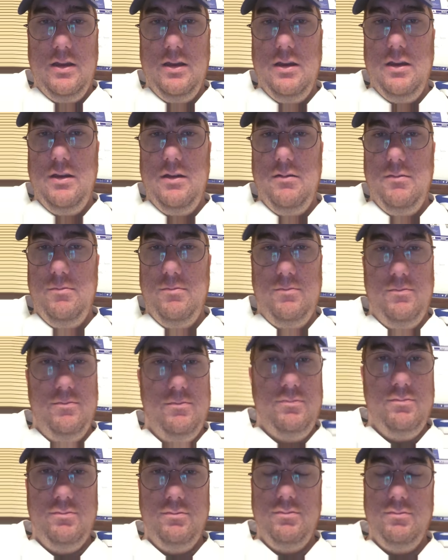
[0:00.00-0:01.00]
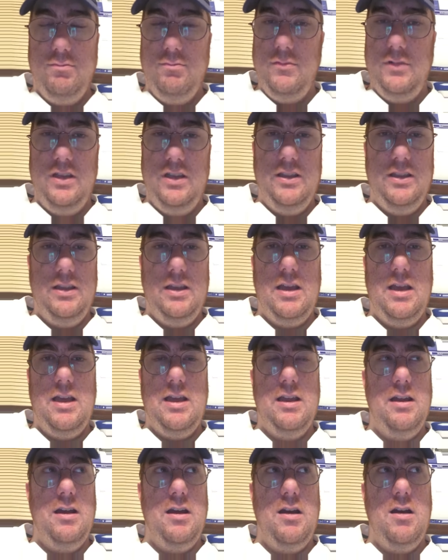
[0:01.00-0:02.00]
um,
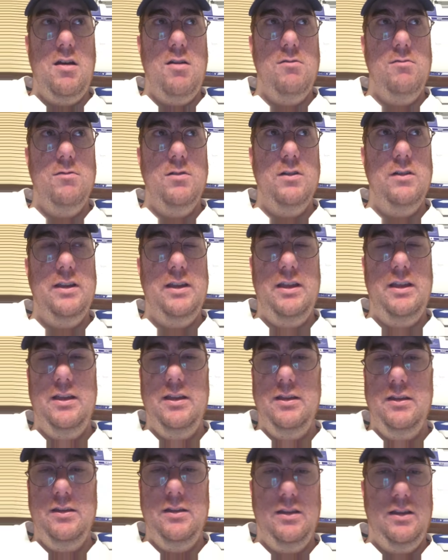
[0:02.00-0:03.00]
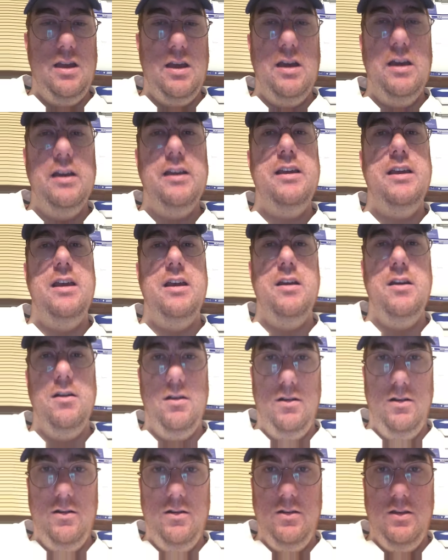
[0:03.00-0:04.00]
a, a really a
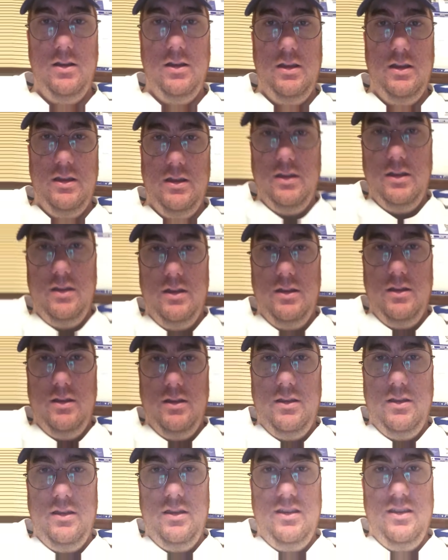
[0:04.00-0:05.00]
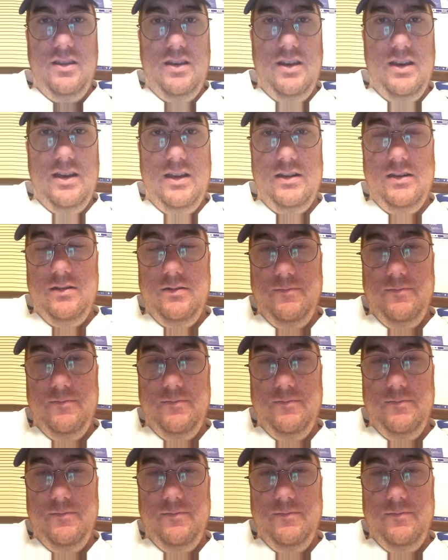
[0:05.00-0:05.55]
gear that